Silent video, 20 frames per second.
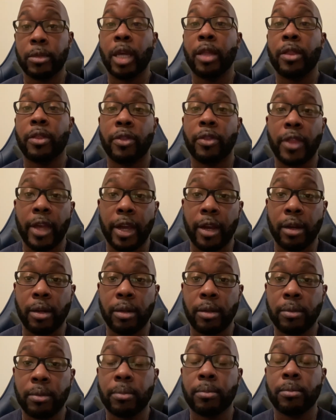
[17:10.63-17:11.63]
There.
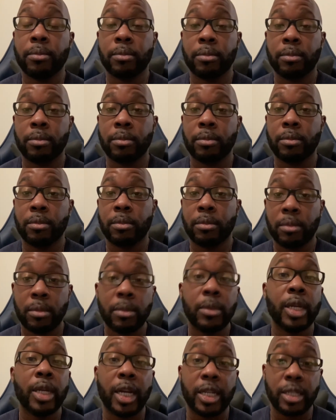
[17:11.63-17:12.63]

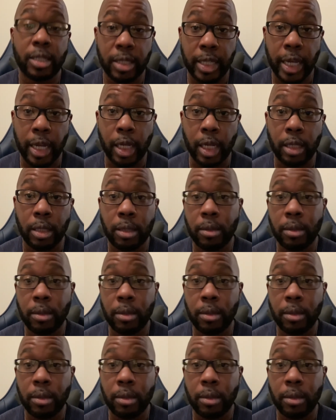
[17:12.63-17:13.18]
I said it.